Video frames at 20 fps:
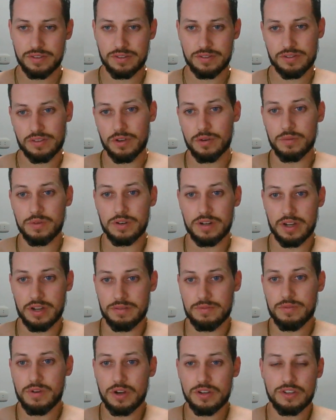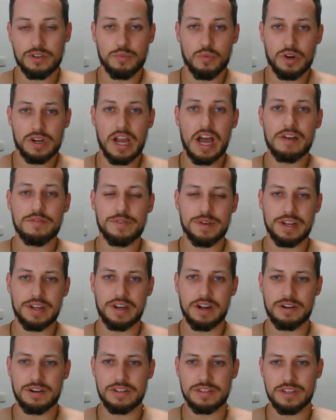So and we're also more confident
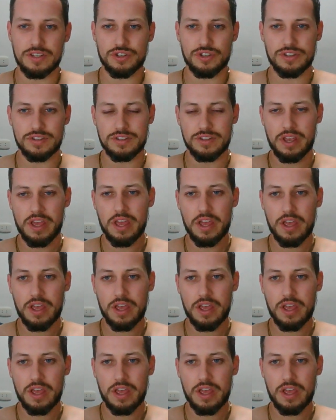in our decisions.